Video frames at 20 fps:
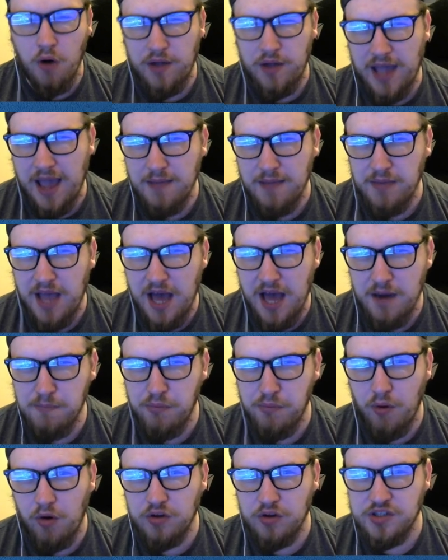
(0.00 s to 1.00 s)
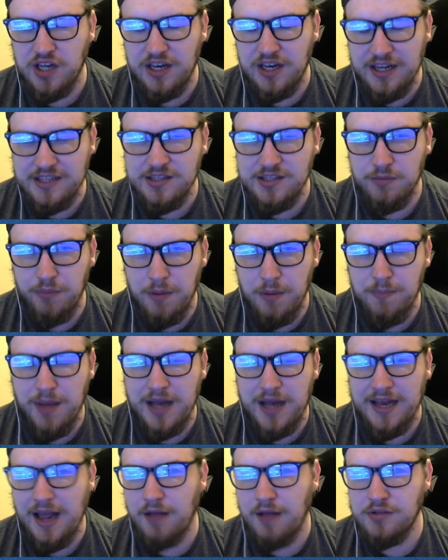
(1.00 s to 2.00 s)
game kind of brought us a little bit
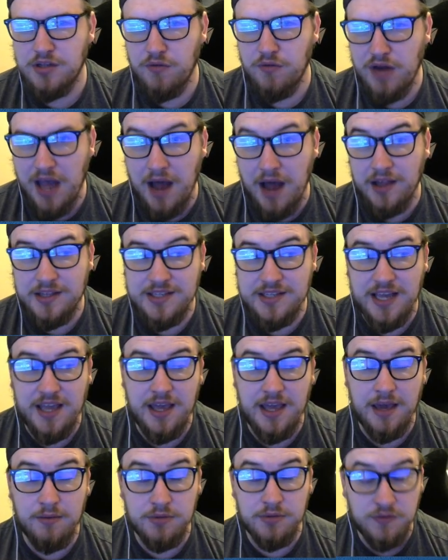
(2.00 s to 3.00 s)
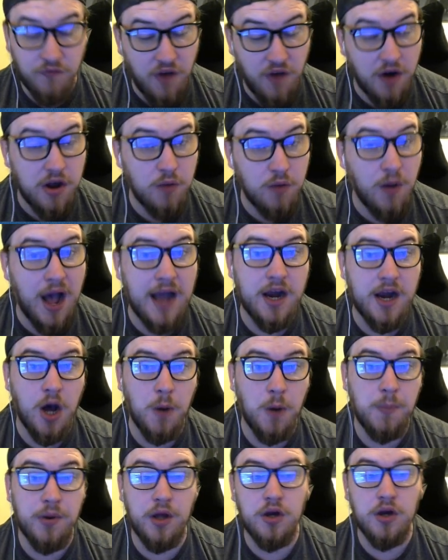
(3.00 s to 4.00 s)
back down to reality. It was very wide
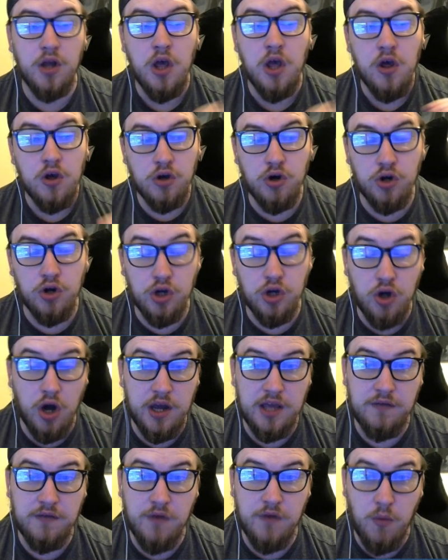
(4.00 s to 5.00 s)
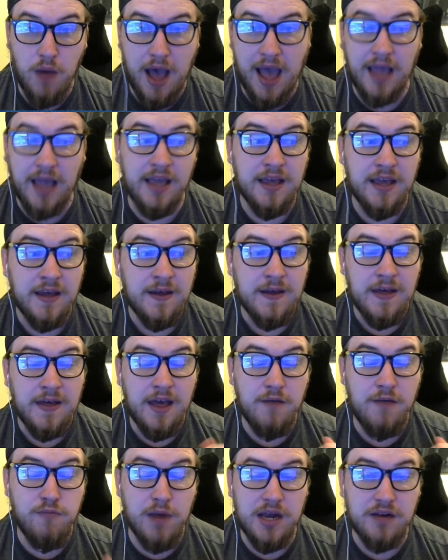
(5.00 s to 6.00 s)
open, could have gone either way.
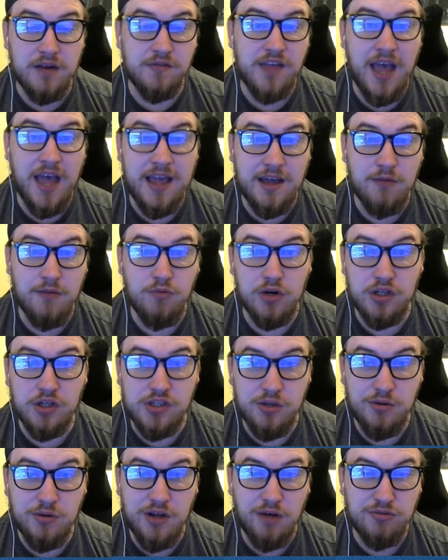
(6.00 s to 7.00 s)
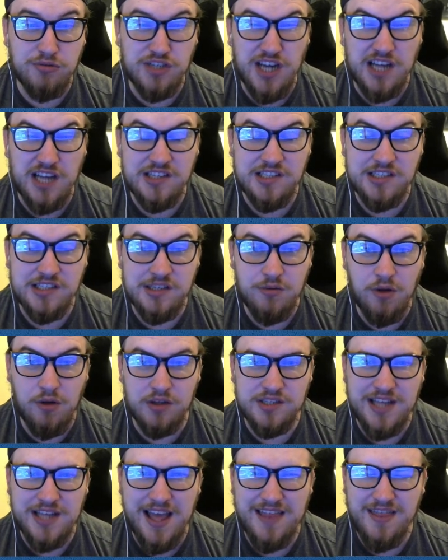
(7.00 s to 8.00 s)
If we'd have taken 1 or 2 of those chances
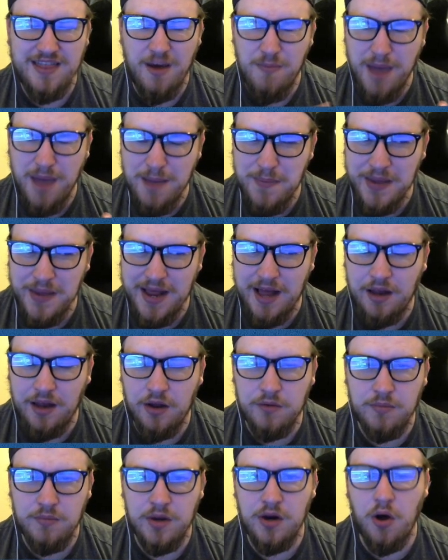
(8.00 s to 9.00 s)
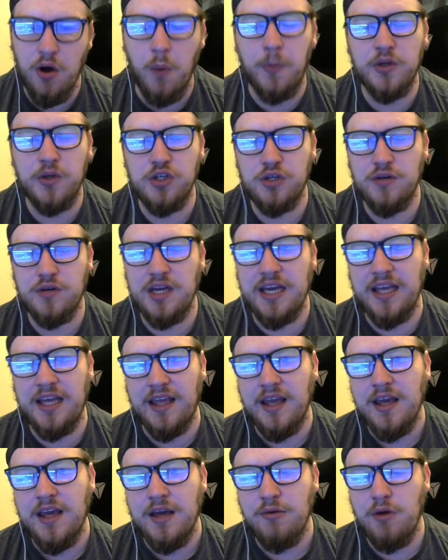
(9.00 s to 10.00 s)
towards the end, now maybe that Lookman opportunity,
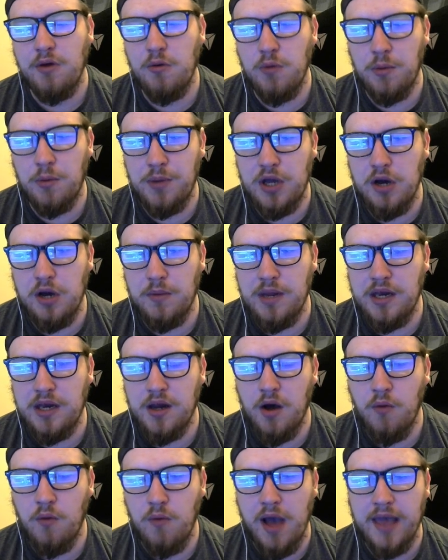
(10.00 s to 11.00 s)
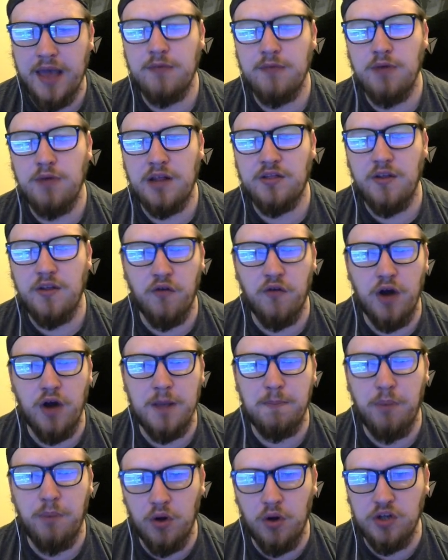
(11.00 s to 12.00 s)
we would be coming away with the
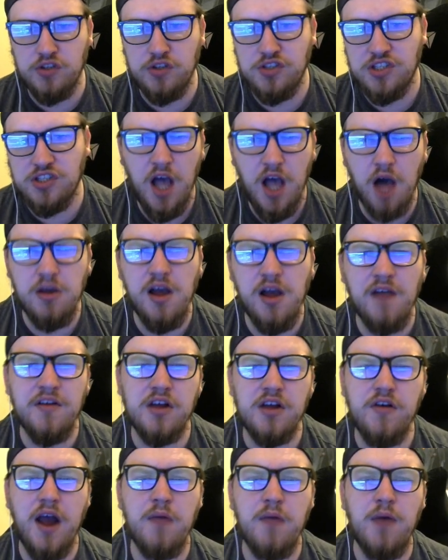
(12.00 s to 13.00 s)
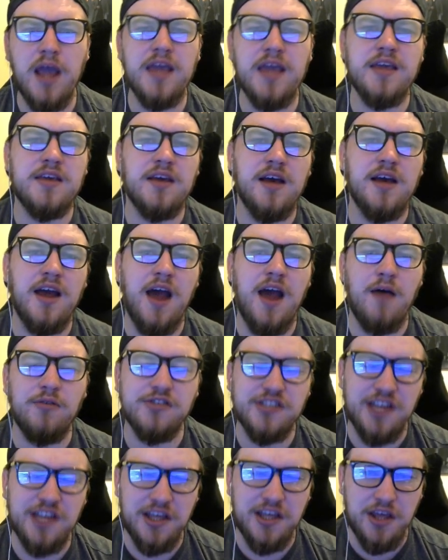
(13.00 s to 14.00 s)
3 points. Hope you're having a great week, and I will
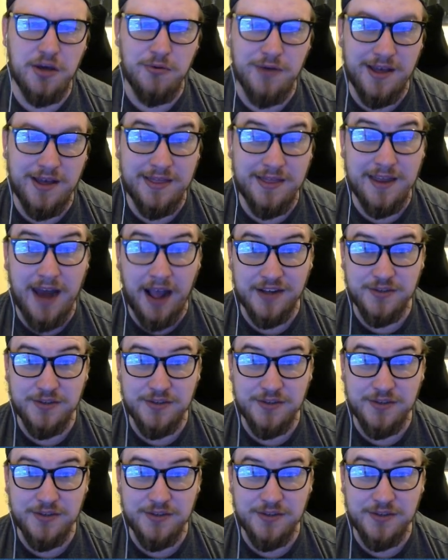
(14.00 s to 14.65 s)
see you in the next